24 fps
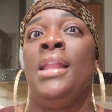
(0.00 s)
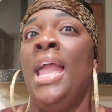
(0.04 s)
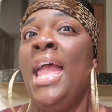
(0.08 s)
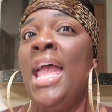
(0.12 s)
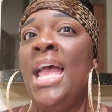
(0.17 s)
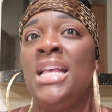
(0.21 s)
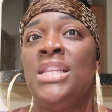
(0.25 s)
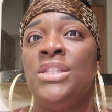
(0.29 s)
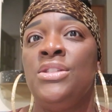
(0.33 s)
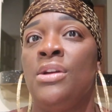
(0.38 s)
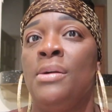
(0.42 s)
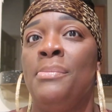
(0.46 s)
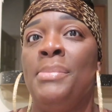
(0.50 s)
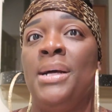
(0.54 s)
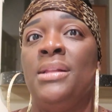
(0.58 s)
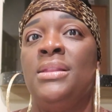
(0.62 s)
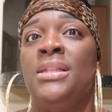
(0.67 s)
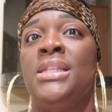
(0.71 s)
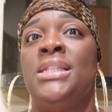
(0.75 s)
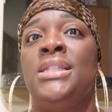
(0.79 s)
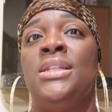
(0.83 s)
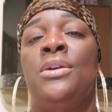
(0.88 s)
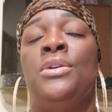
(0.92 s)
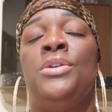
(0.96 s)
asked her
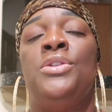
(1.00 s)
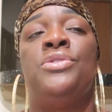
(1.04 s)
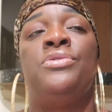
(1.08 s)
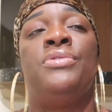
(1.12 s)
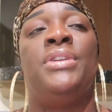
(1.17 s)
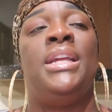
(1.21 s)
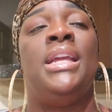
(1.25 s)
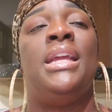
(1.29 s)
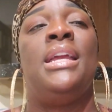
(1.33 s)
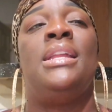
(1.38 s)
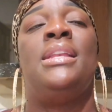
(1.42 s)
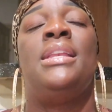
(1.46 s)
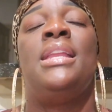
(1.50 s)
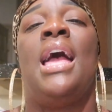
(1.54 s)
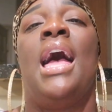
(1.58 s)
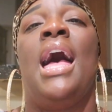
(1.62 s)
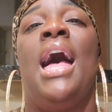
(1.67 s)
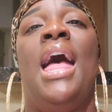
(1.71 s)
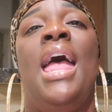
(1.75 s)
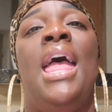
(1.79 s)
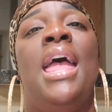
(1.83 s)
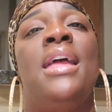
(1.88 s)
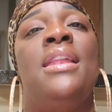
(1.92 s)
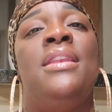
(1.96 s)
about the surgery, and
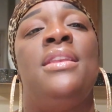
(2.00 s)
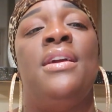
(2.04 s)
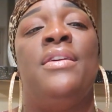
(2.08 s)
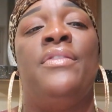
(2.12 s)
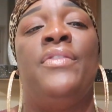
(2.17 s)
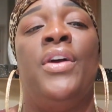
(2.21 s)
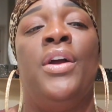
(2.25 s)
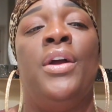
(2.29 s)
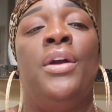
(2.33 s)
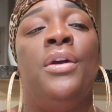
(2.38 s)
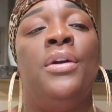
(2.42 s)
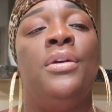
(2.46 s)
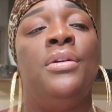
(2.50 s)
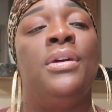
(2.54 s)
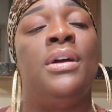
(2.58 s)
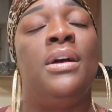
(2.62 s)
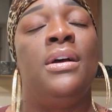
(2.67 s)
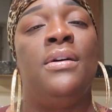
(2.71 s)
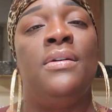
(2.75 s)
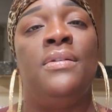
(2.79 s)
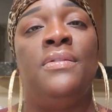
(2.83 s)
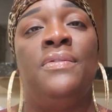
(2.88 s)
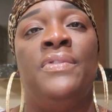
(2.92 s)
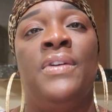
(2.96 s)
I had never heard
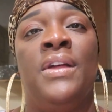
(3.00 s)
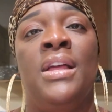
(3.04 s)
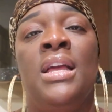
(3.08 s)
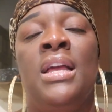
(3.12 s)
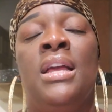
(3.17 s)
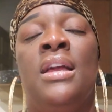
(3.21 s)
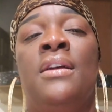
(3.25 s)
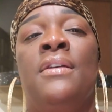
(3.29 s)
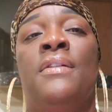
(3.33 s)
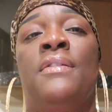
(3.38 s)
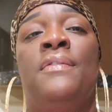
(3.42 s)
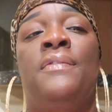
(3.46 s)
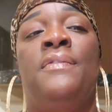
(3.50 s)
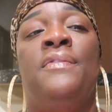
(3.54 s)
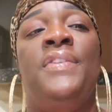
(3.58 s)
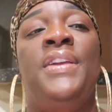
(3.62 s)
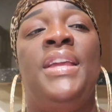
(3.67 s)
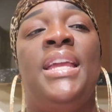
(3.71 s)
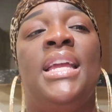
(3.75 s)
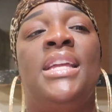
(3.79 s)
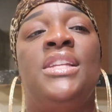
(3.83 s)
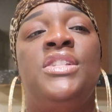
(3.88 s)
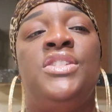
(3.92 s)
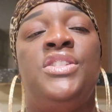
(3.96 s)
of
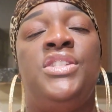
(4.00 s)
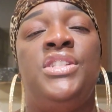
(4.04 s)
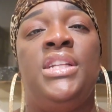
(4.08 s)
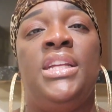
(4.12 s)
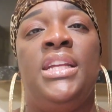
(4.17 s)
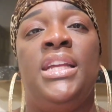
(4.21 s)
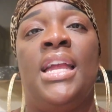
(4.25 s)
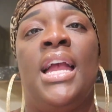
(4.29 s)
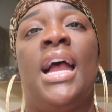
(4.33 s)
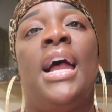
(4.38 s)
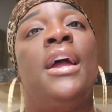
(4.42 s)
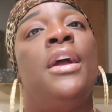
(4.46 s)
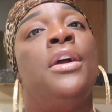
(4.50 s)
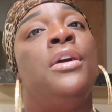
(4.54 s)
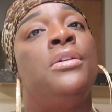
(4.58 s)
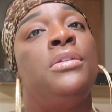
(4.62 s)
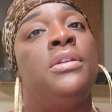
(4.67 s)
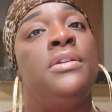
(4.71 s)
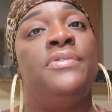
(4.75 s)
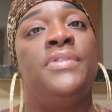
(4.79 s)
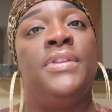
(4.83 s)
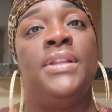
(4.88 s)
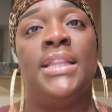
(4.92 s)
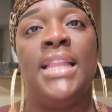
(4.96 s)
VSG. I
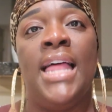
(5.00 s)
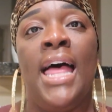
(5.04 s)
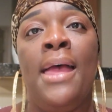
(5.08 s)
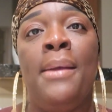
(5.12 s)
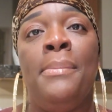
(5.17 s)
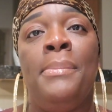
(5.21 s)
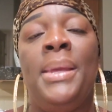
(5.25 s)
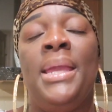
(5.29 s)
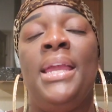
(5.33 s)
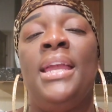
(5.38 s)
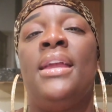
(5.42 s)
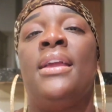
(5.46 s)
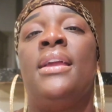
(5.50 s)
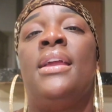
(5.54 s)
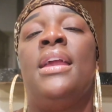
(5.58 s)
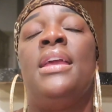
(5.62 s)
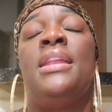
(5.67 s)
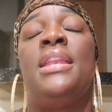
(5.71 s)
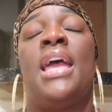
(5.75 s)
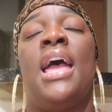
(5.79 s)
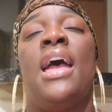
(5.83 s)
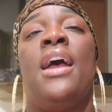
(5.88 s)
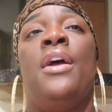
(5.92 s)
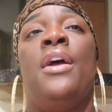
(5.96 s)
heard of the lap band and